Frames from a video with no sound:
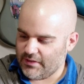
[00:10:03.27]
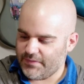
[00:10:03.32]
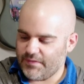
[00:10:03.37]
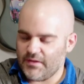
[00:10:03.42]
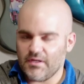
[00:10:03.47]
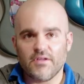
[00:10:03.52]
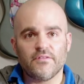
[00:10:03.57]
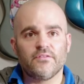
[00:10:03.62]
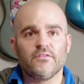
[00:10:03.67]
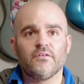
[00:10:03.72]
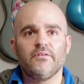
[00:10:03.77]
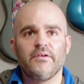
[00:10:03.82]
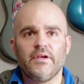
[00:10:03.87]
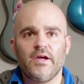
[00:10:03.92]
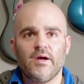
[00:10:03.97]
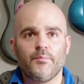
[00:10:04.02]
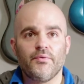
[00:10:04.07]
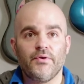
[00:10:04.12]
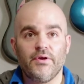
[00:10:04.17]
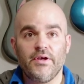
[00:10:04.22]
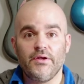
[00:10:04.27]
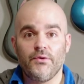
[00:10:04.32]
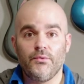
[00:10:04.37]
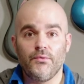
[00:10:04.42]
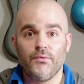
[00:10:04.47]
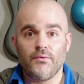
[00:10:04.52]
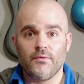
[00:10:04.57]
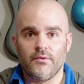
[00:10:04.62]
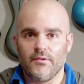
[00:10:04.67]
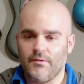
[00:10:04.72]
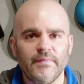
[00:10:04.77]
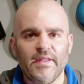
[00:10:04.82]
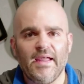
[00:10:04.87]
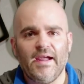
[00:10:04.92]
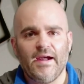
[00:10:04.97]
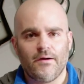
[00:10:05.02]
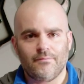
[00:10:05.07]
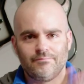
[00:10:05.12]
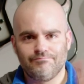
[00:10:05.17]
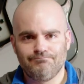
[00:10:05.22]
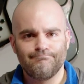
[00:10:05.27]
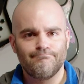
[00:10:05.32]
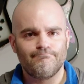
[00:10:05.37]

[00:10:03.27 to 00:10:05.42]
I think it turned out pretty cool. Now,